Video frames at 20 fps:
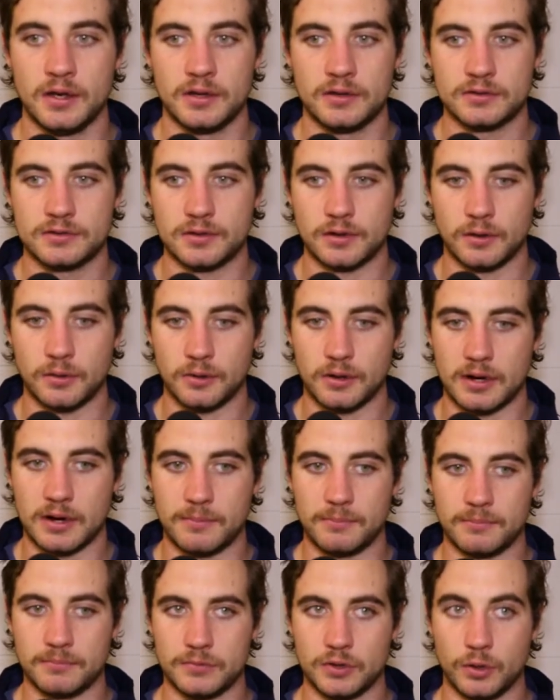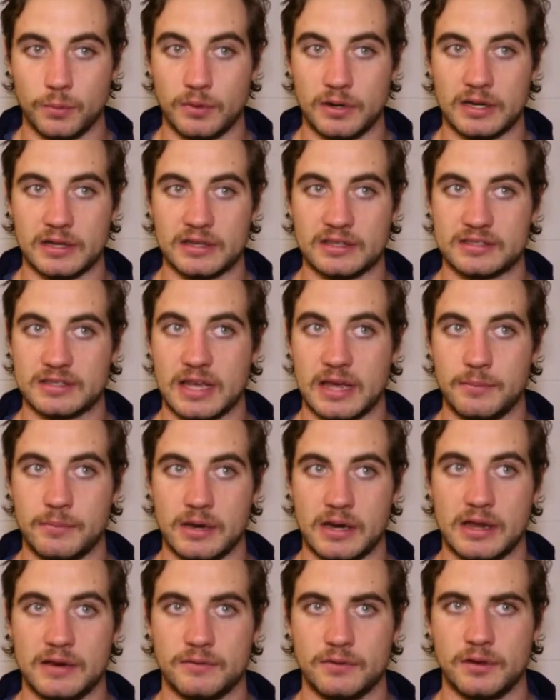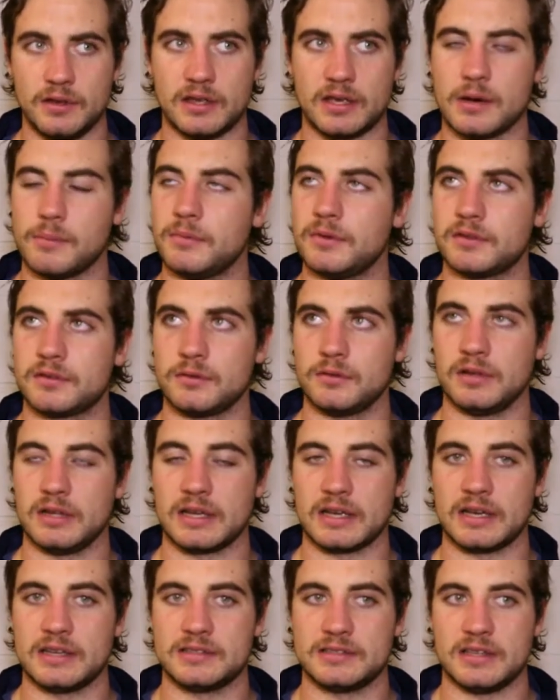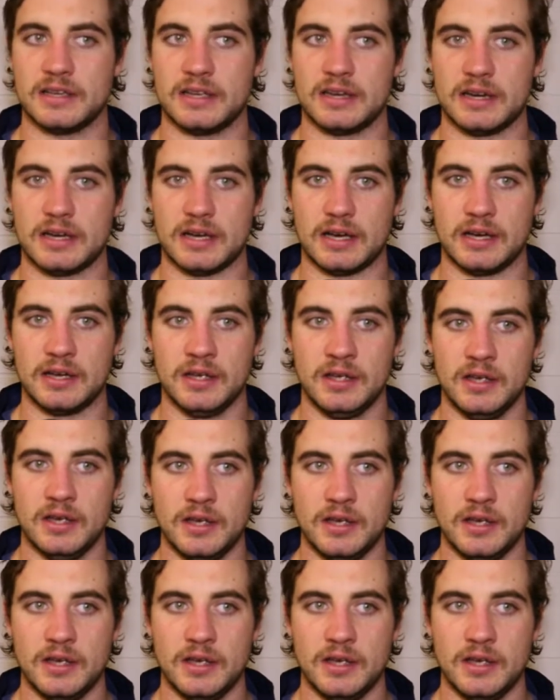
So you know, winning this game and really coming through, like I said,